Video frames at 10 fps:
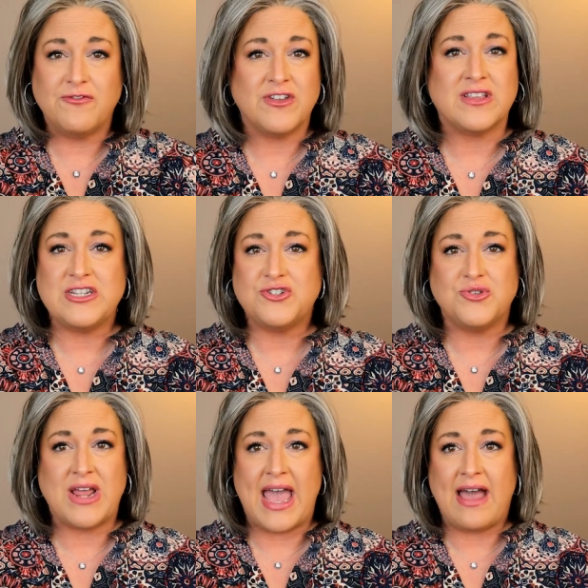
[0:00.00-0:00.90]
perfectly
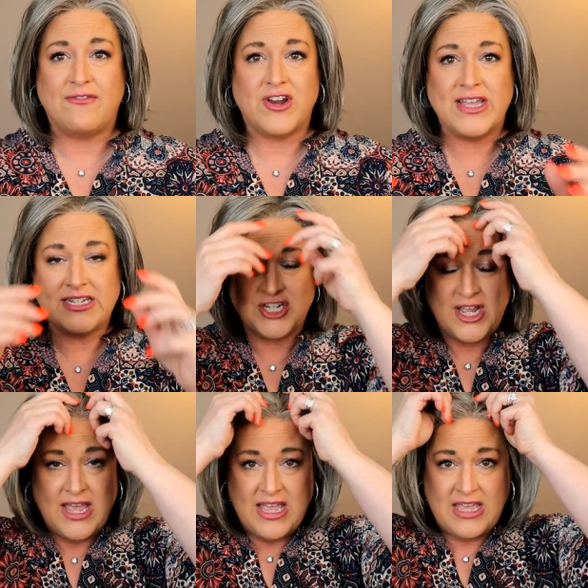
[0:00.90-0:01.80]
true to average.
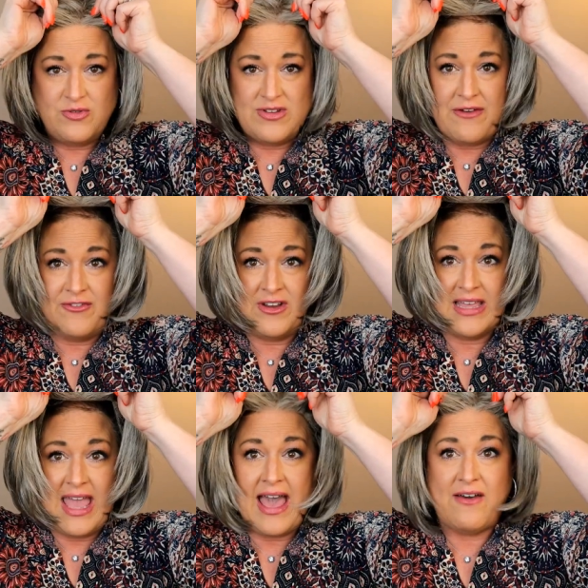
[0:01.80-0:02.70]
You
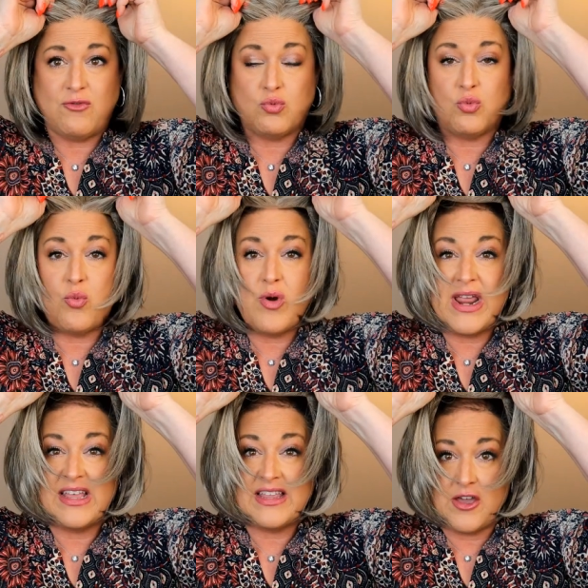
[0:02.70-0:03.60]
definitely have
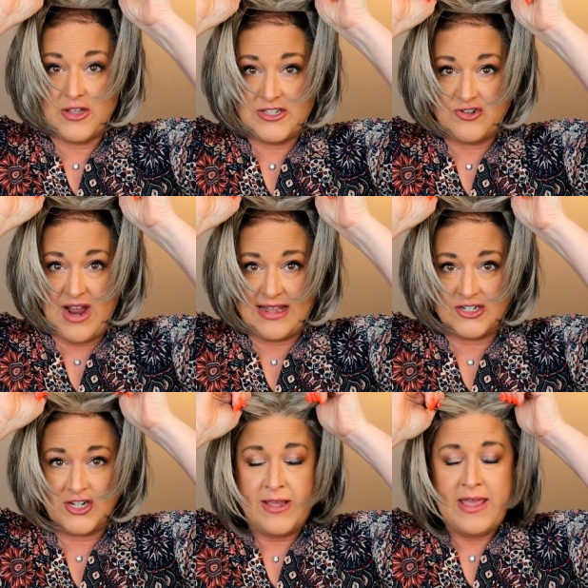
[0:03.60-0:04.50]
really good
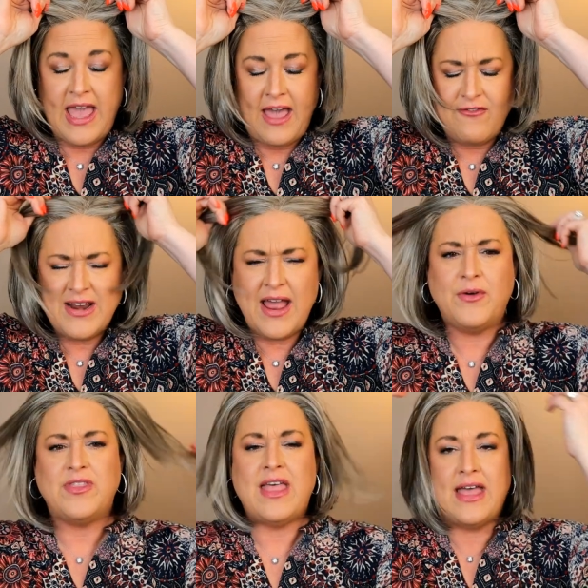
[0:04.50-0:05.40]
stretch. Every
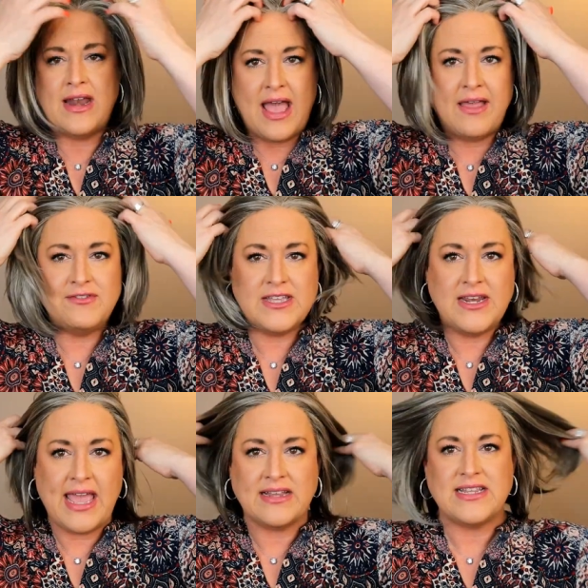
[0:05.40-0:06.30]
now and then I've
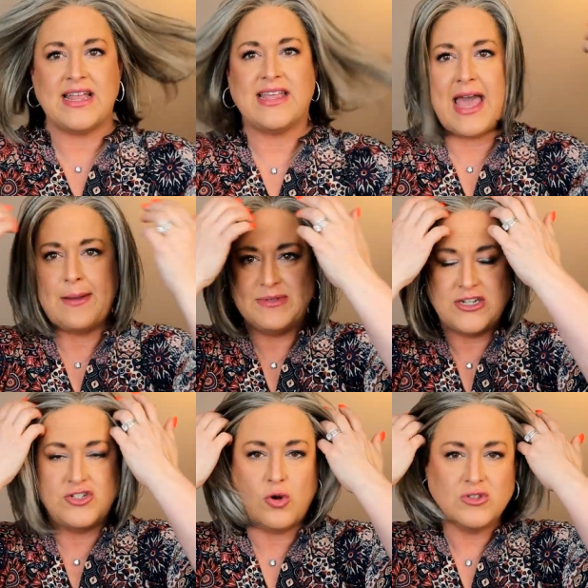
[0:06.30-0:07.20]
seen hand-tied caps
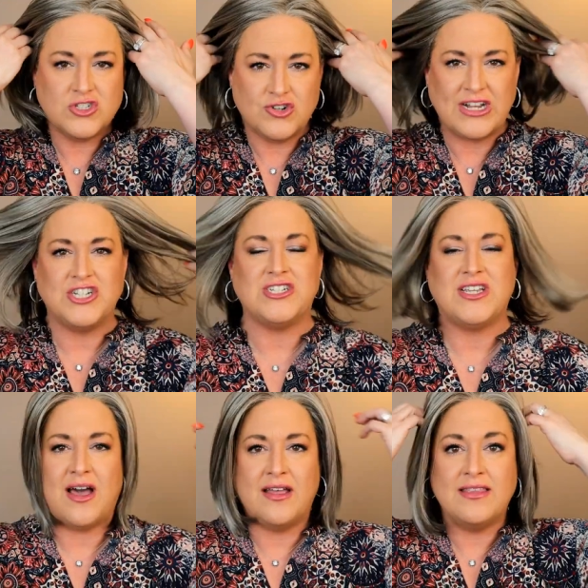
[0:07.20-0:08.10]
that don't stretch a
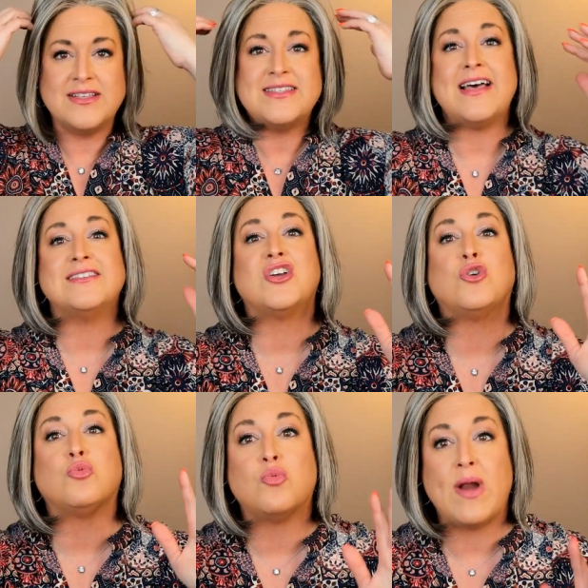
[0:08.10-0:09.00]
ton. This has
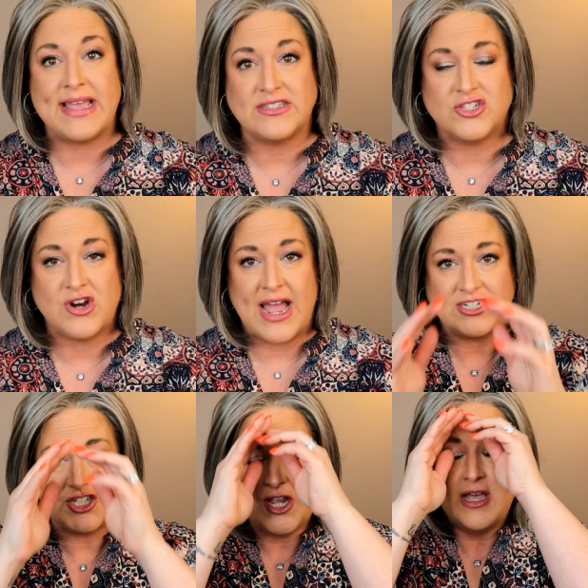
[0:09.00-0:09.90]
great
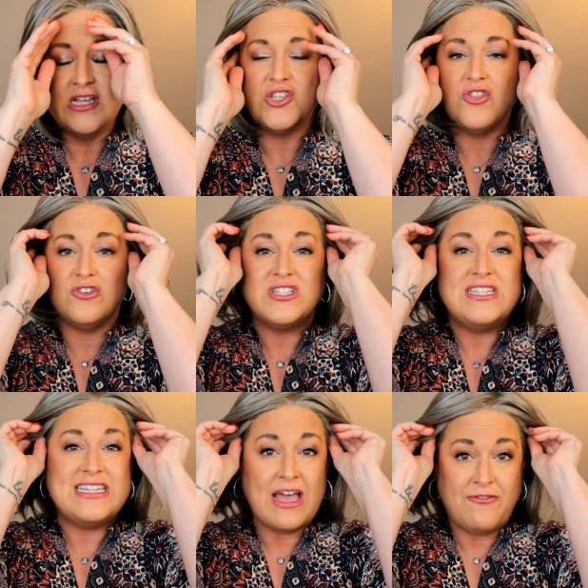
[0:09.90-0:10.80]
stretch. So there's
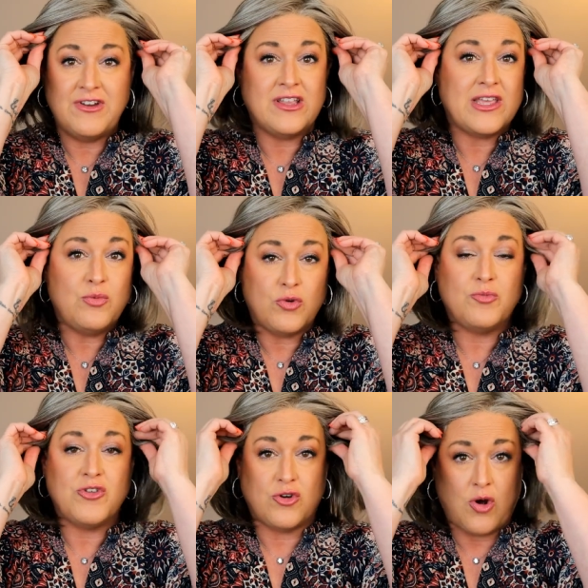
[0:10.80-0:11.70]
definitely
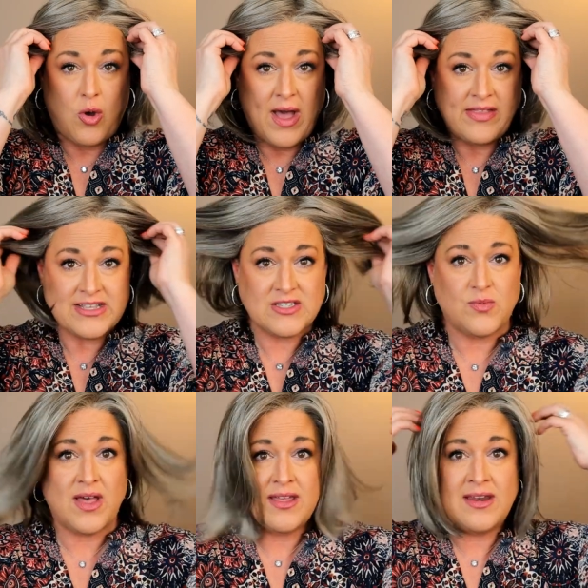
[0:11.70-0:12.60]
room to grow on
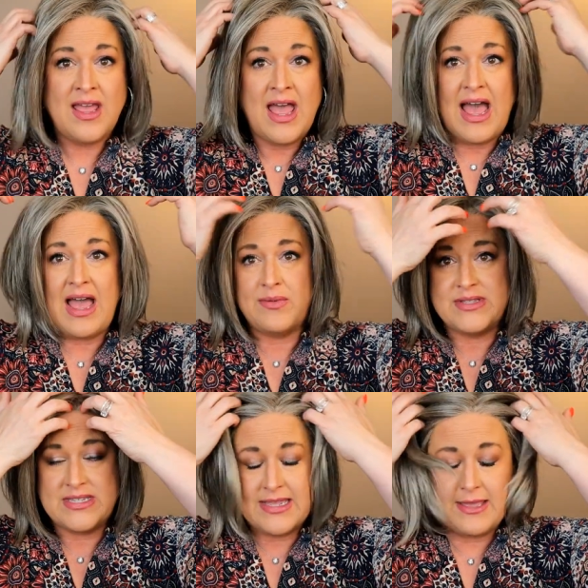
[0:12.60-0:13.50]
this one. I
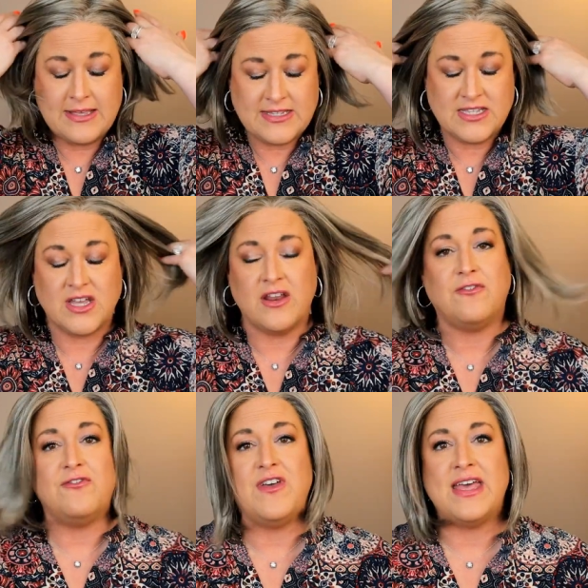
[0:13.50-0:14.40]
would say this is going
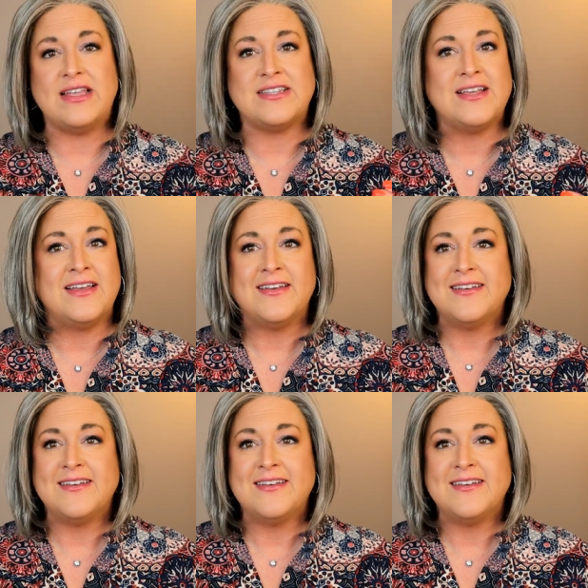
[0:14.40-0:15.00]
to fit